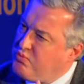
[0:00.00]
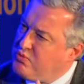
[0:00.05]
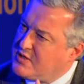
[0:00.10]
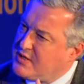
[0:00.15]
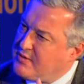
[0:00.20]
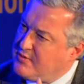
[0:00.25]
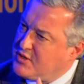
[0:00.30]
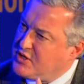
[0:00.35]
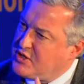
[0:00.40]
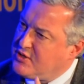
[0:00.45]

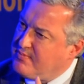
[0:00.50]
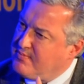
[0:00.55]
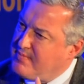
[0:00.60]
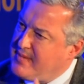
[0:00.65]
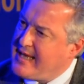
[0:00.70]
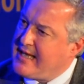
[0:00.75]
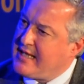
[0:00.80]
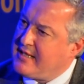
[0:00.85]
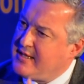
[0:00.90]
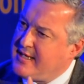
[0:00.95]
to
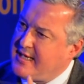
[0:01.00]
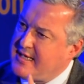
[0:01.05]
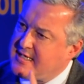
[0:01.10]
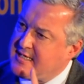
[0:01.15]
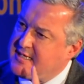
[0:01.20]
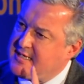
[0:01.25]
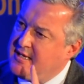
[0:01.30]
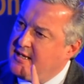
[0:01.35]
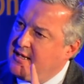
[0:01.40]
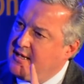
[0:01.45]
make
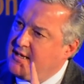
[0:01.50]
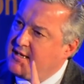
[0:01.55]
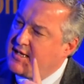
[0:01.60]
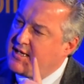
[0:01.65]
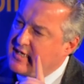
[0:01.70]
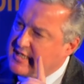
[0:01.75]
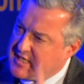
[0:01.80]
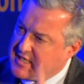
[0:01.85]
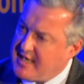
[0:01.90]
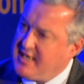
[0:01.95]
this
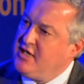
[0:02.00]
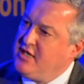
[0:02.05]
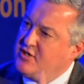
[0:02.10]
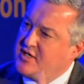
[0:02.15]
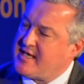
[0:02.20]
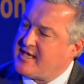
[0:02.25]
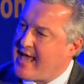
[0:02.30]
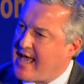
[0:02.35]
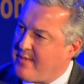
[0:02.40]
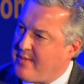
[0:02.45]
continue
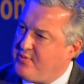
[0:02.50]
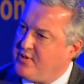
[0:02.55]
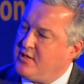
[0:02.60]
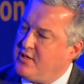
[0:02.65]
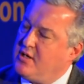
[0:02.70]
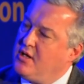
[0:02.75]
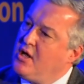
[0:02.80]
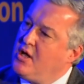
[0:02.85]
to happen,